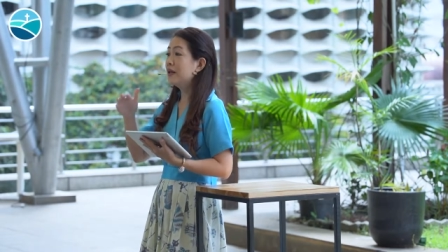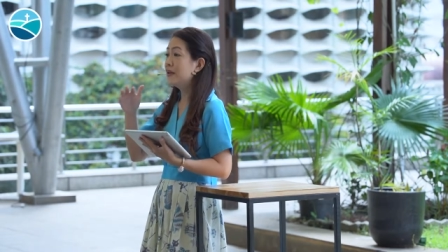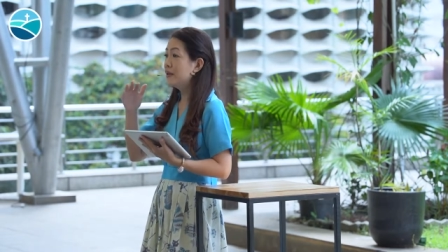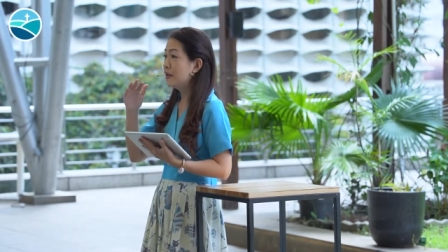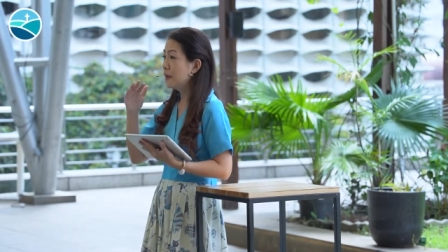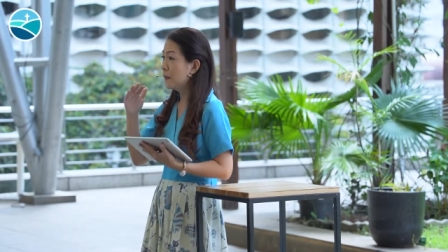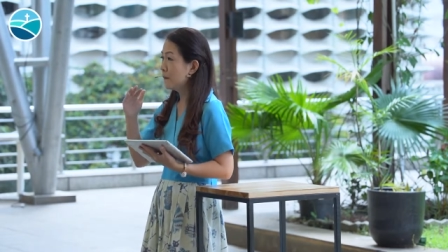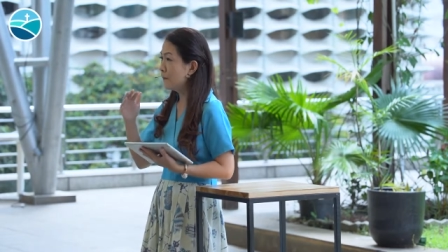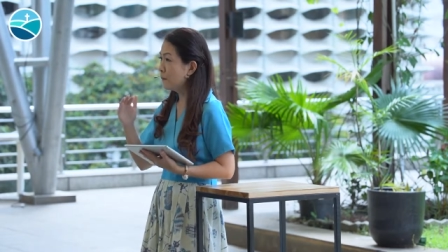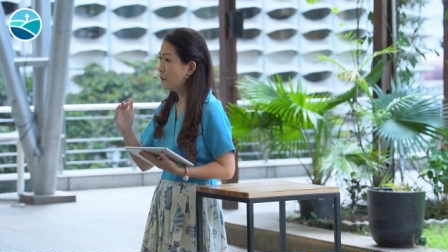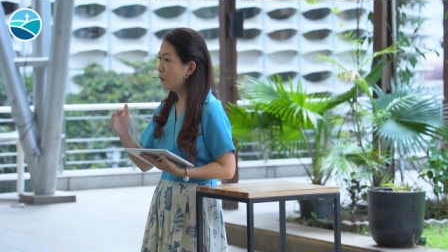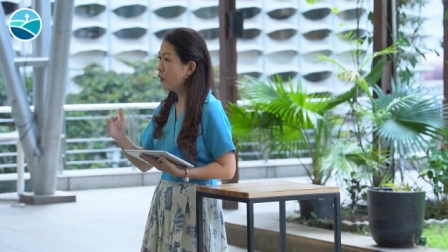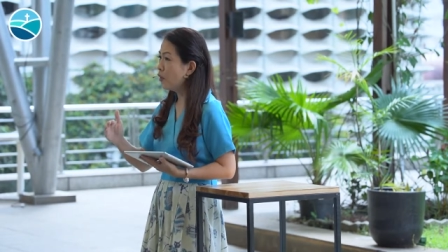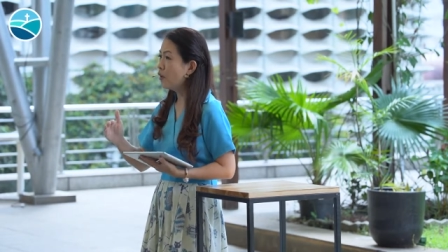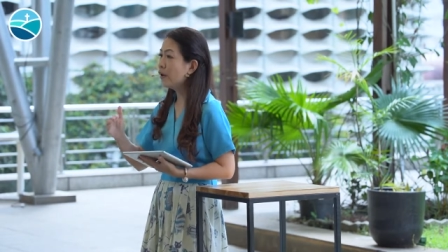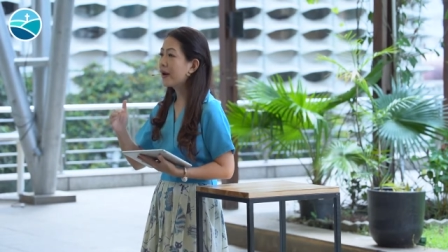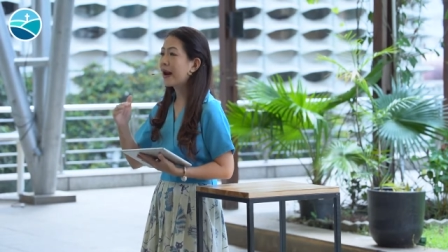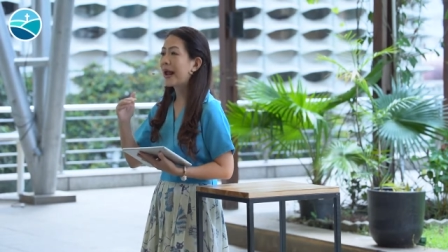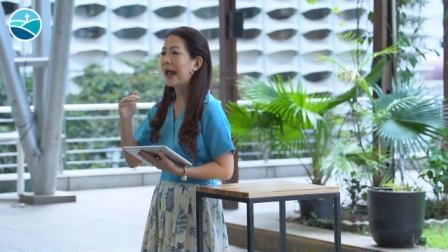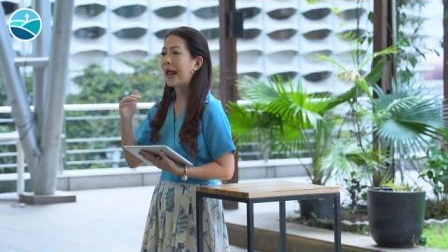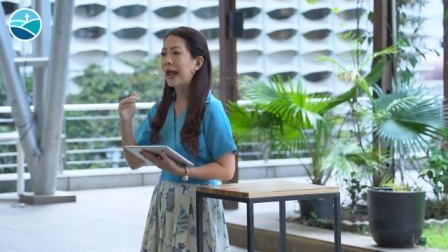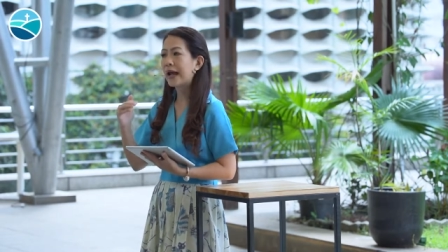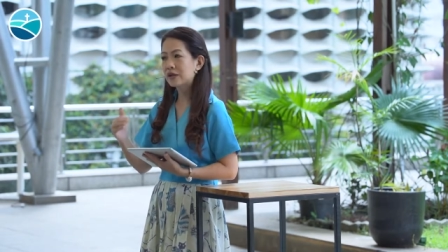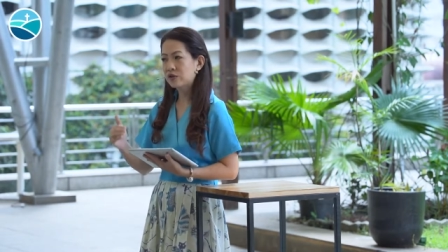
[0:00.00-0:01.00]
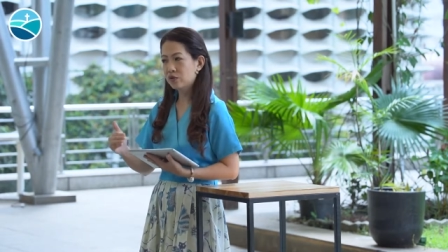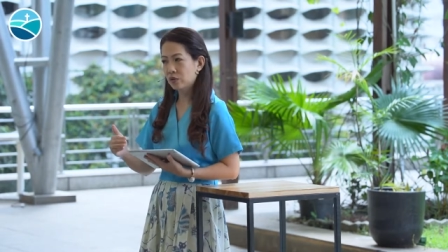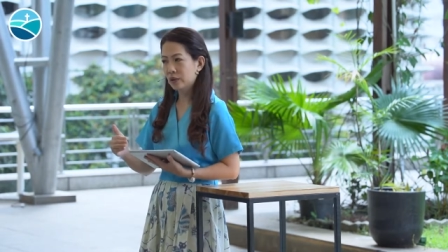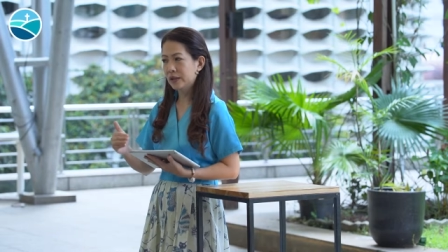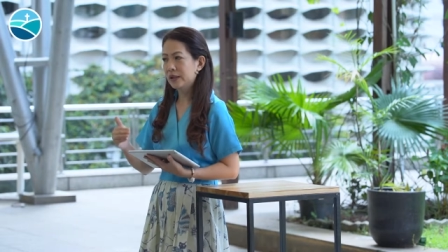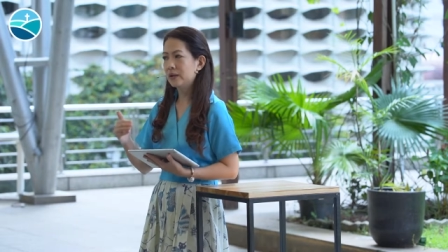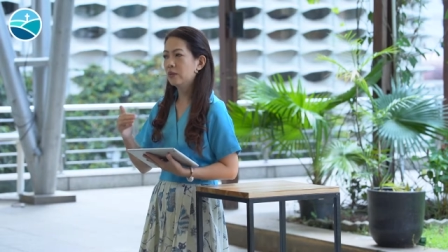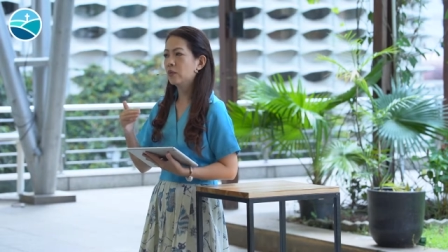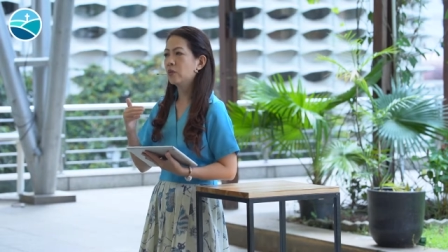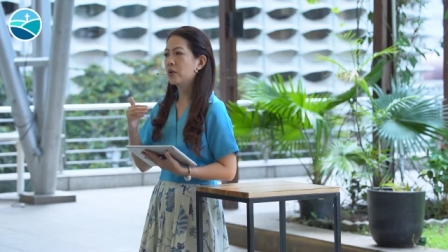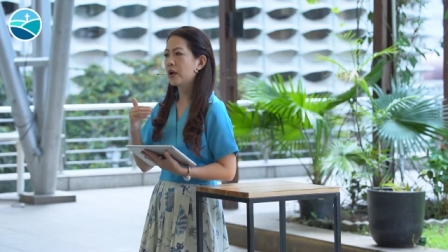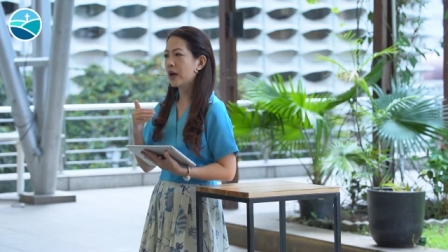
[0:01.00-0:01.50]
the more
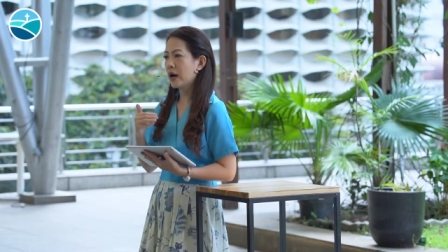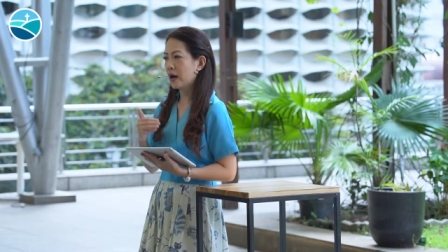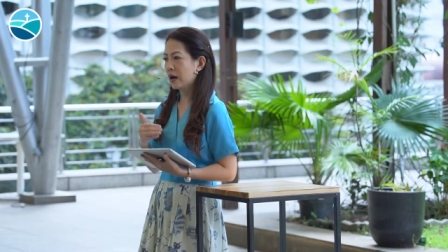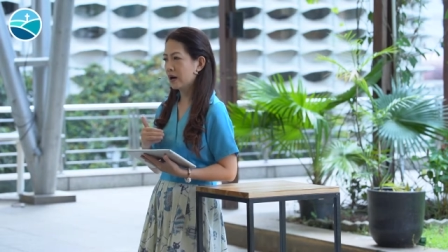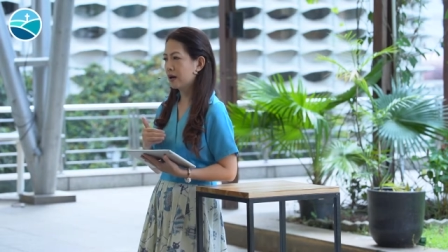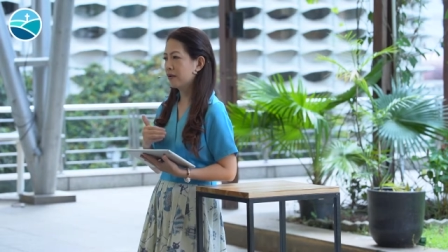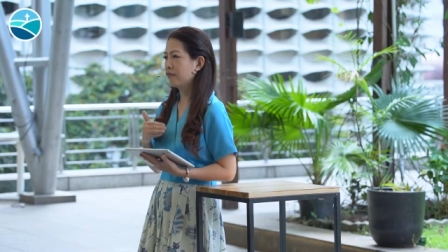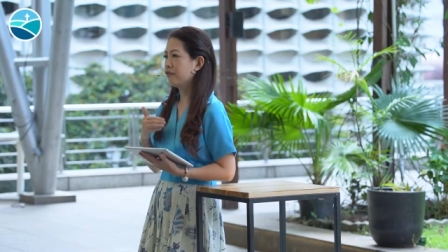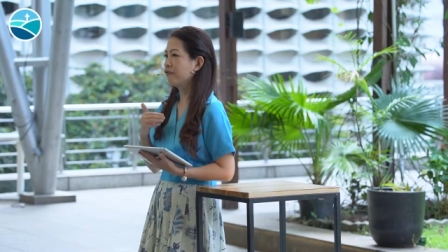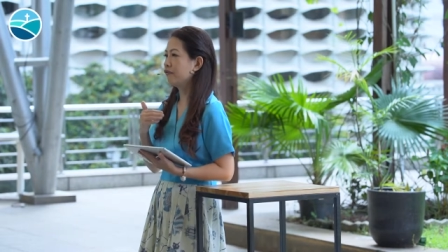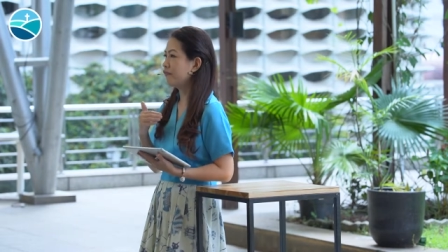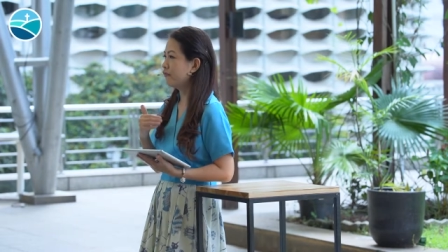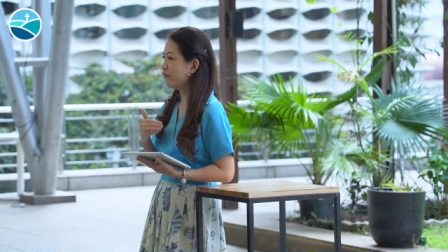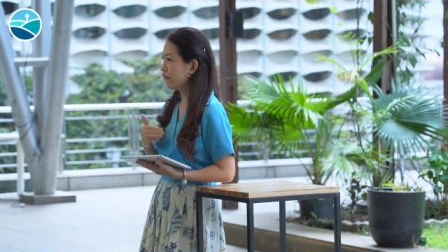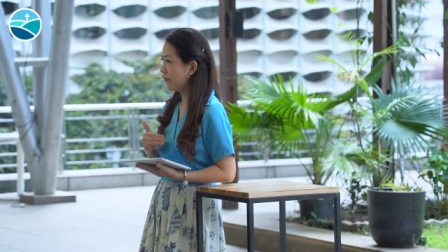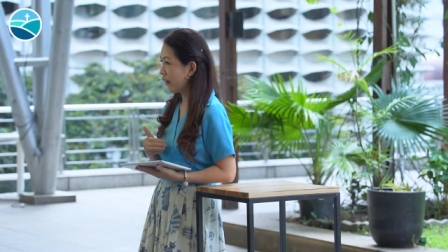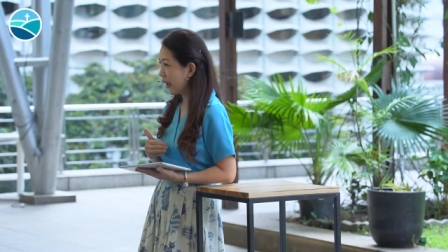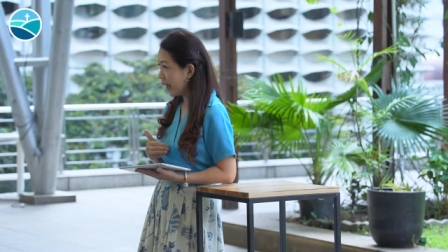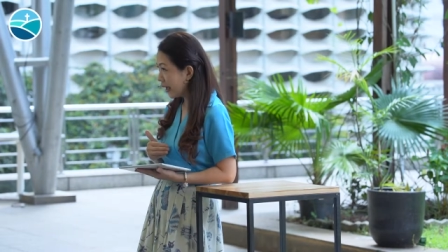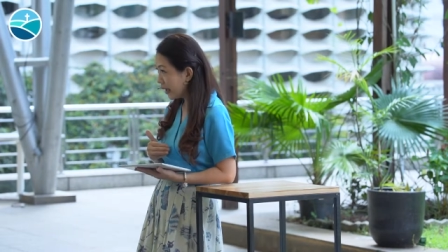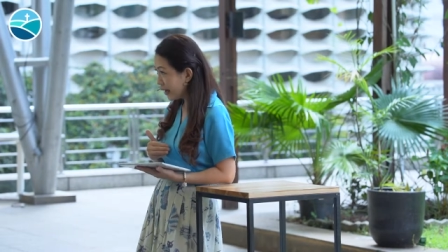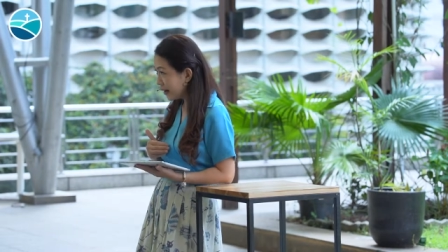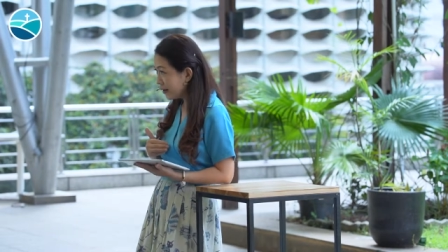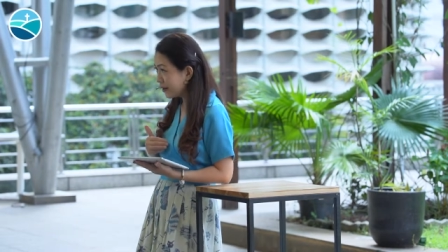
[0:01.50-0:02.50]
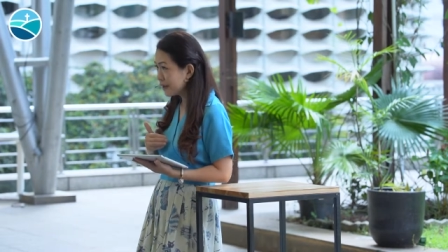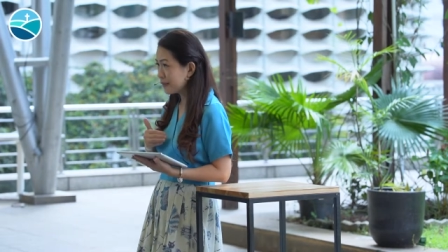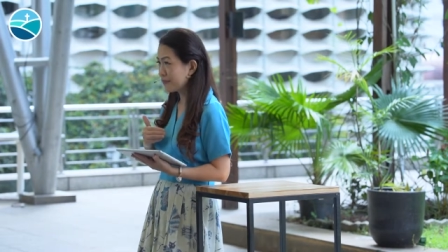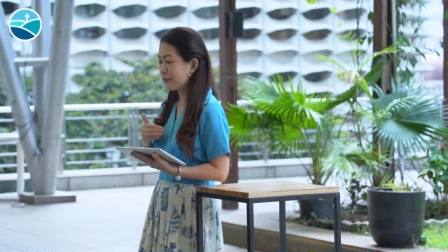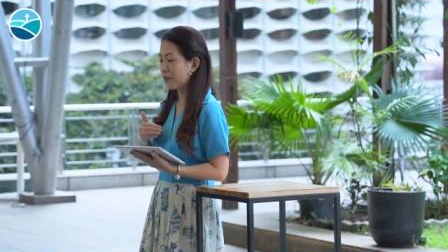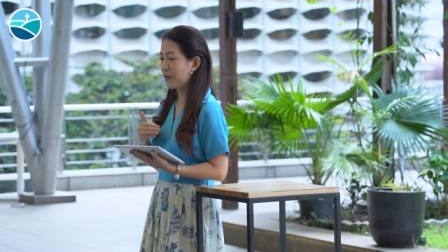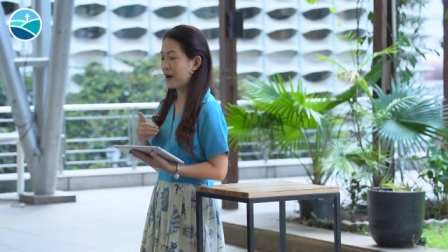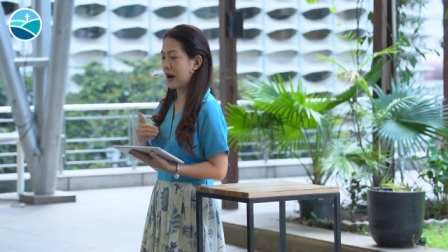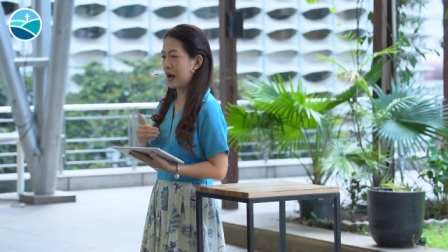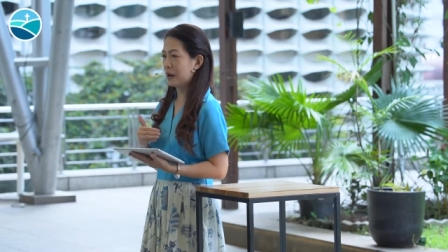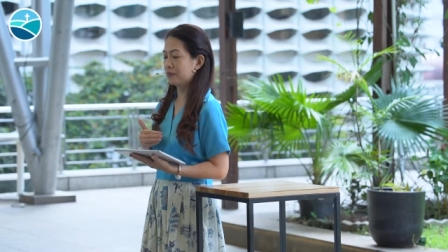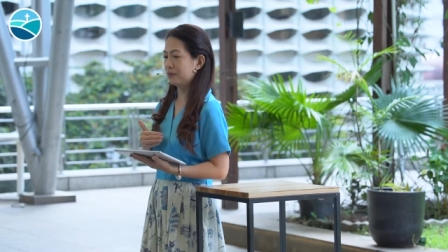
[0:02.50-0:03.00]
actually we are a very
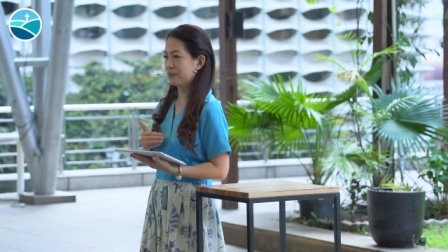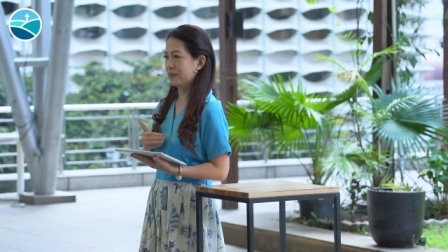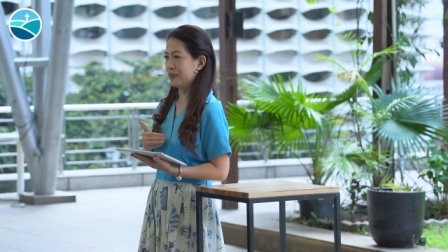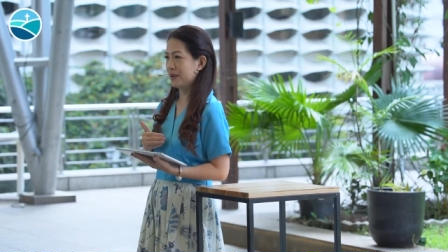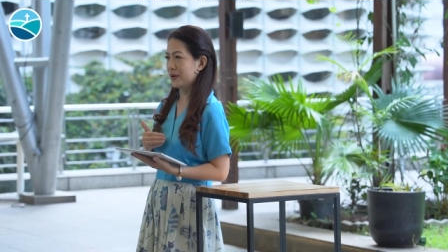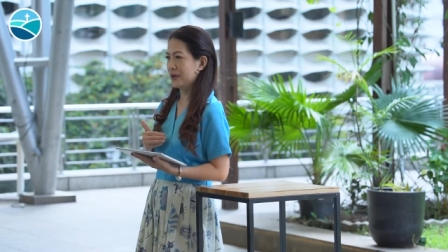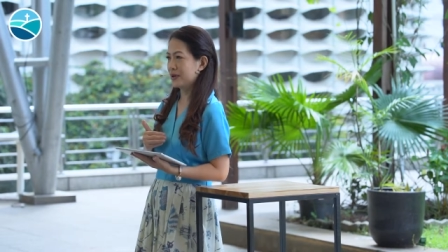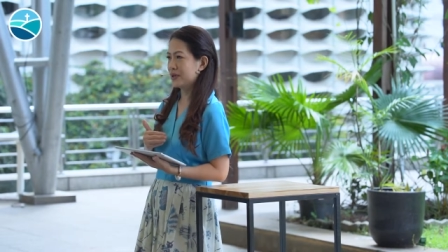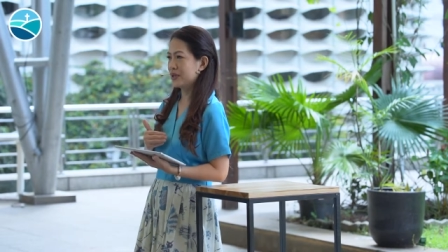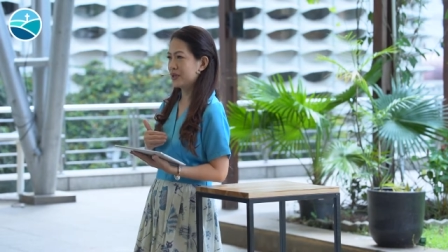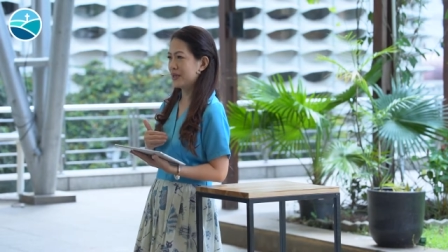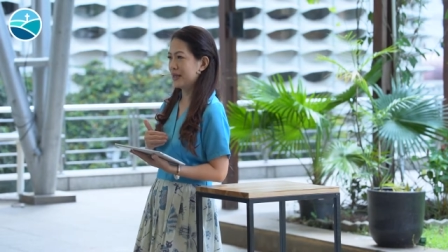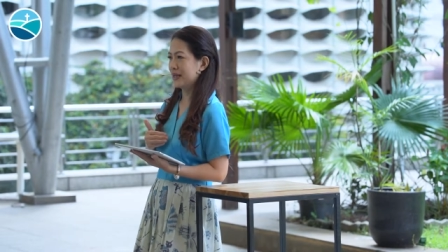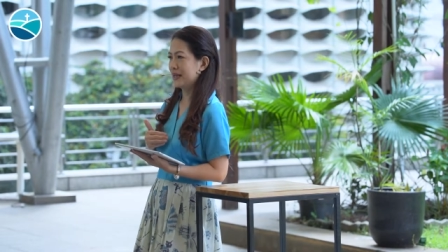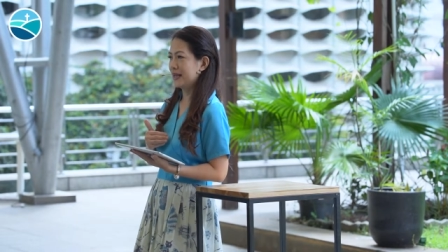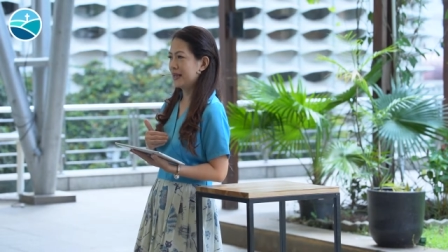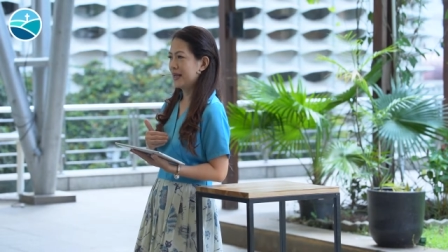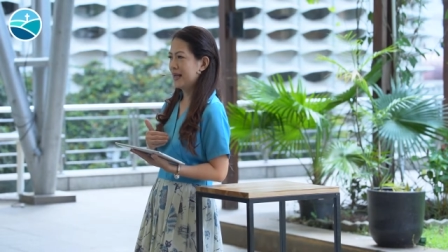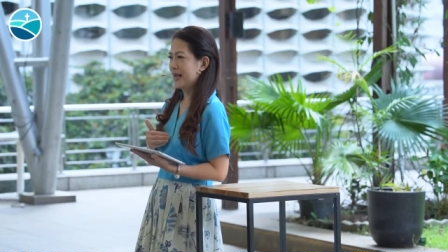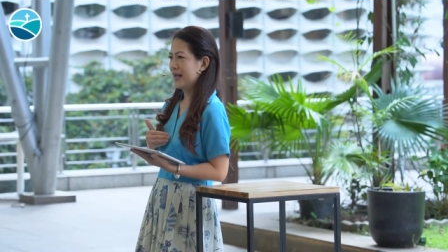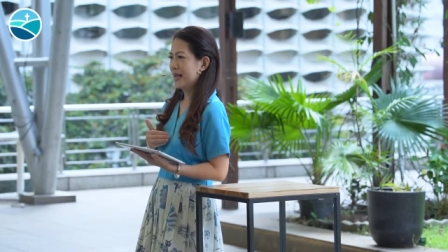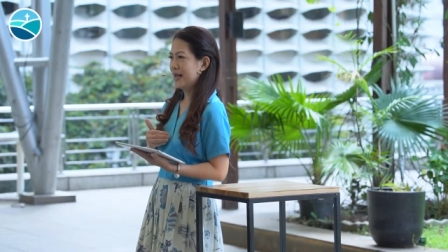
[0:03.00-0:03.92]
proud person.